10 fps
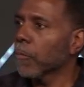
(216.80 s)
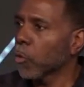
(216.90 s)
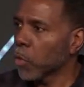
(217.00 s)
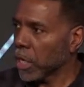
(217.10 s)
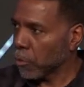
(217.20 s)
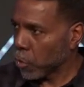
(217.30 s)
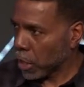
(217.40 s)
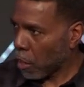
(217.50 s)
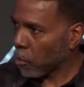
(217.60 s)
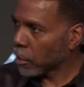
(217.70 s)
we, we
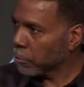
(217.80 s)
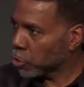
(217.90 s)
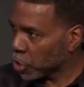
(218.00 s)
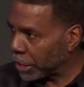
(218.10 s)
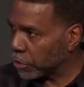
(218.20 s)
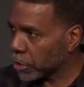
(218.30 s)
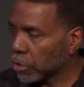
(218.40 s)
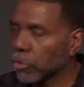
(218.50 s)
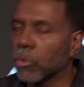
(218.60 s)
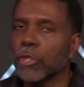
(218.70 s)
call him
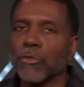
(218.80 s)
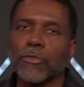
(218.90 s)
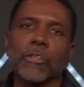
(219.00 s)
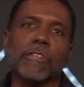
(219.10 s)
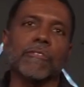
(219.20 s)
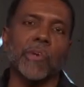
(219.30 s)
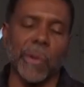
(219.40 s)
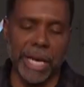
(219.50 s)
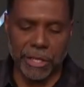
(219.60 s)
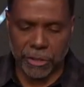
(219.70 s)
Jesus, was full of
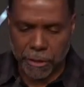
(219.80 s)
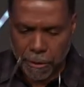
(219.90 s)
grace